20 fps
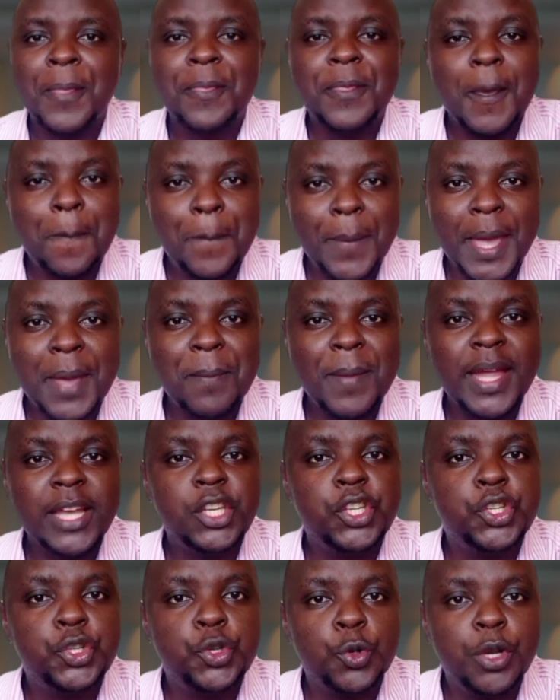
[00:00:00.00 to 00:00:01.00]
The
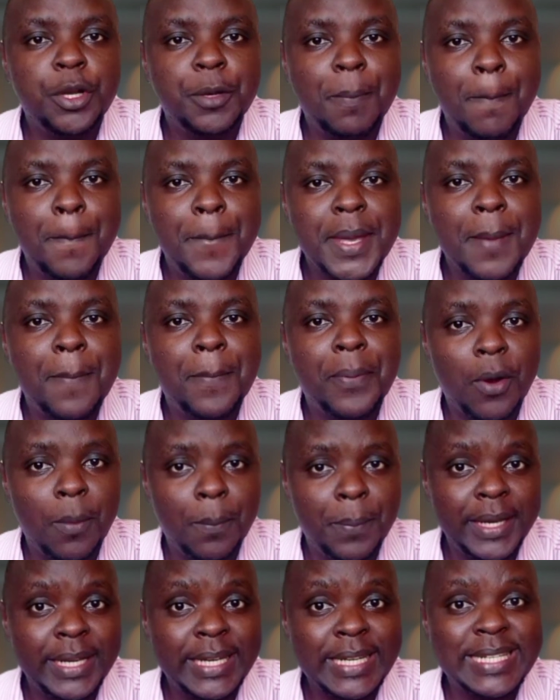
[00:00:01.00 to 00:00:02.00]
payment should be
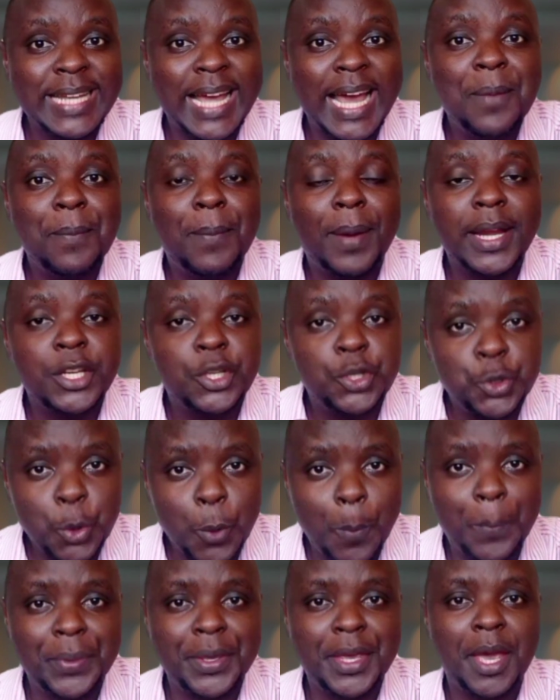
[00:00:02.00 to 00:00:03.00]
promptly done by
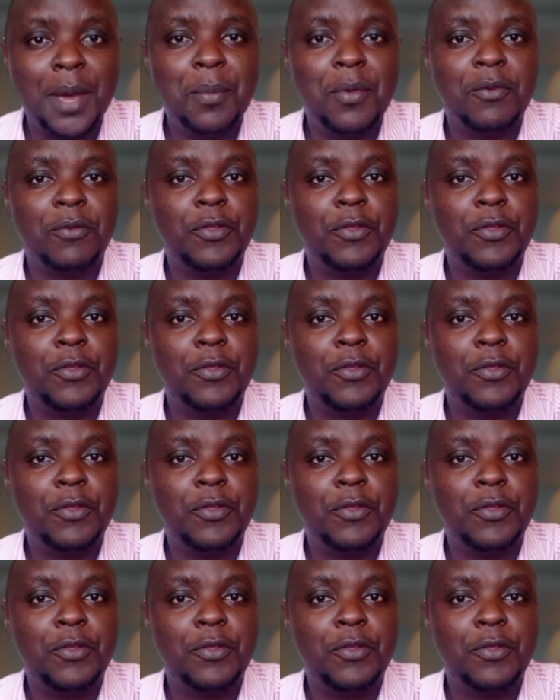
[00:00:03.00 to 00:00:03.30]
2 p.m.